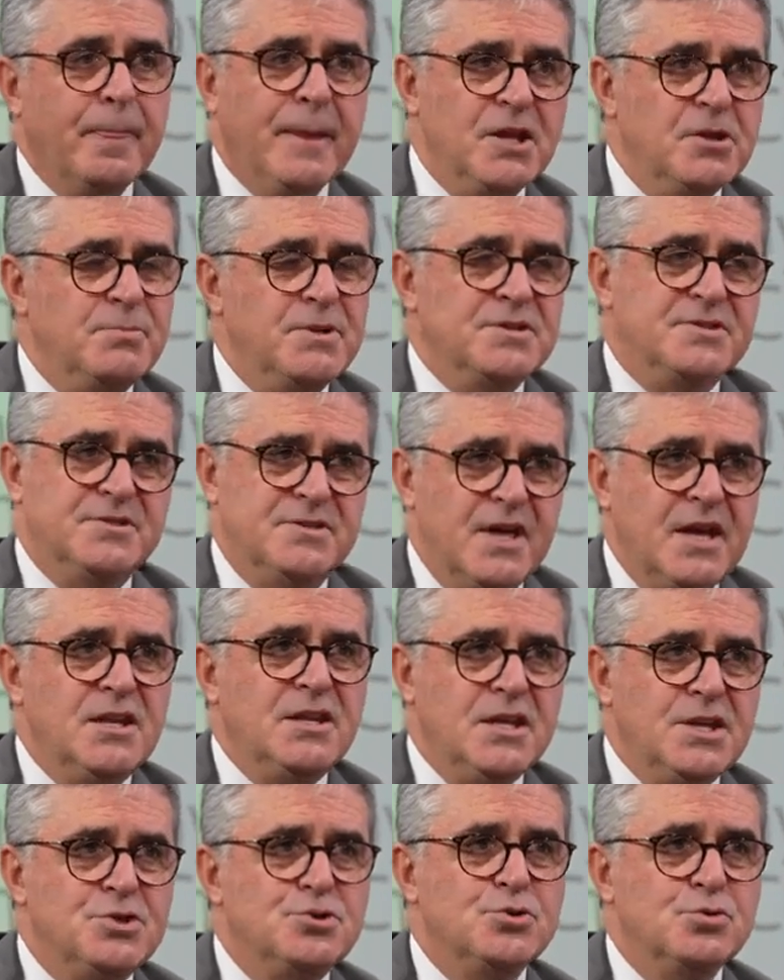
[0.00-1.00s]
It means
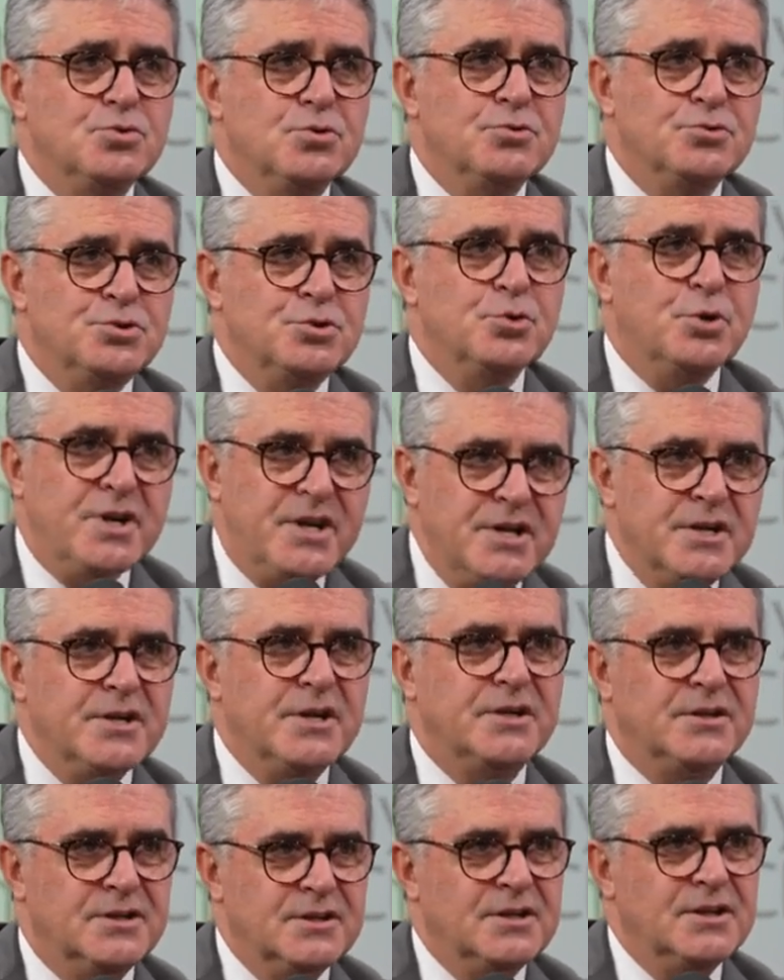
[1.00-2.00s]
they need to, to
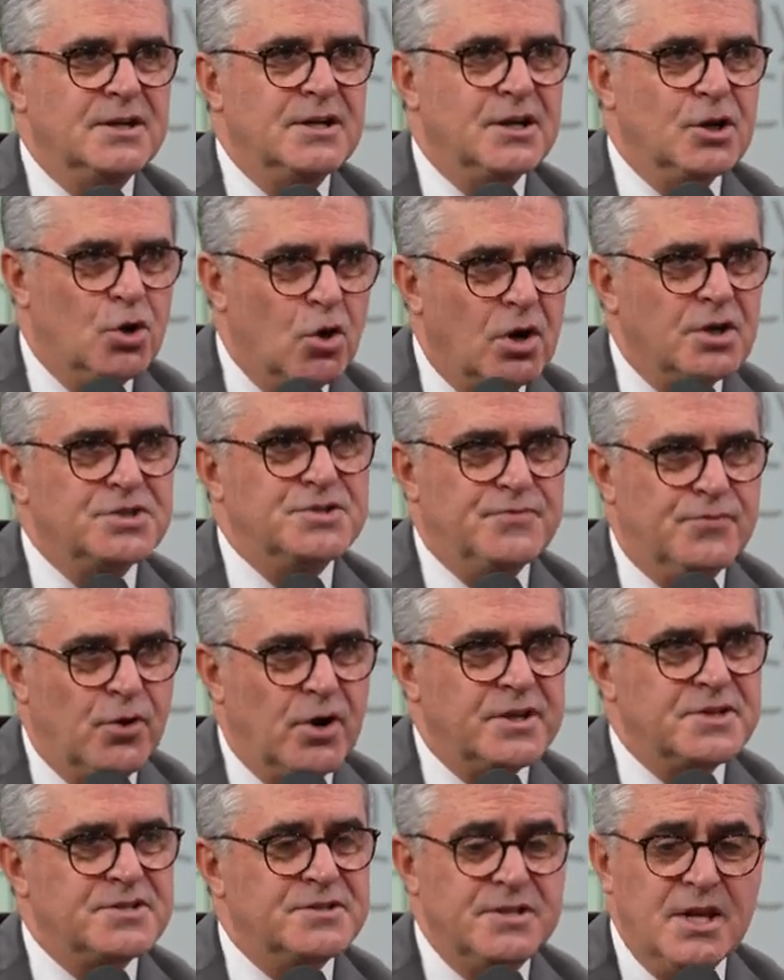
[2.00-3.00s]
hear God's
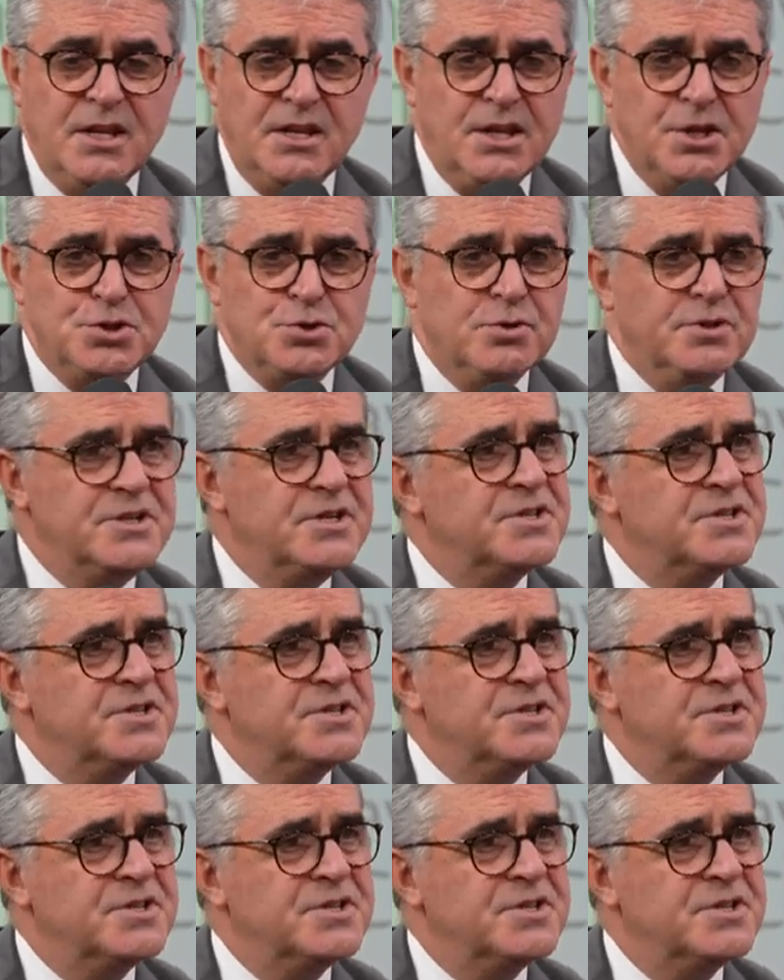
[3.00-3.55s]
voice. They need to